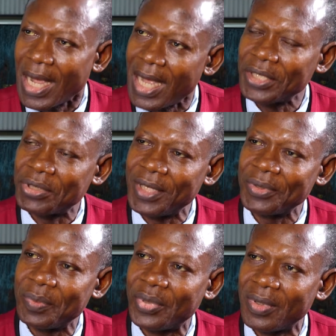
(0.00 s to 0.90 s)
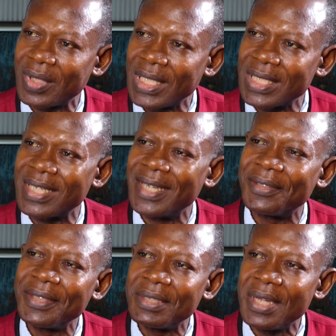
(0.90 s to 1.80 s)
And the treasury bond is a
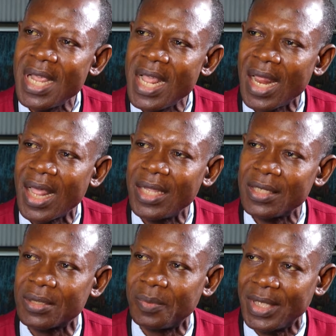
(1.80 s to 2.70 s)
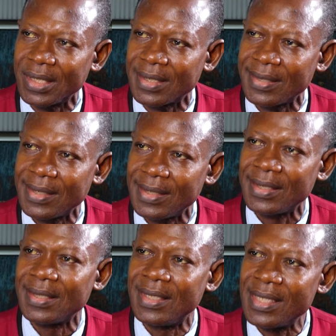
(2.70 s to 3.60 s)
retail instrument
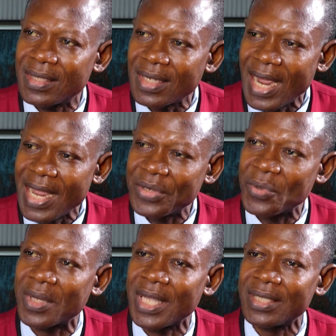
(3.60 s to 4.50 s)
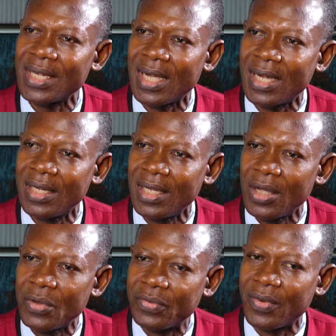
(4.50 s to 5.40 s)
designed to cater
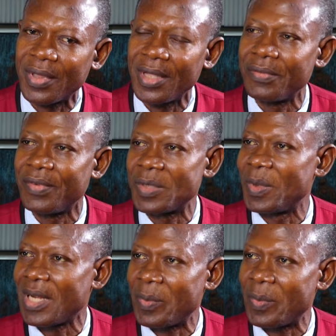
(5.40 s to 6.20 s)
for the investment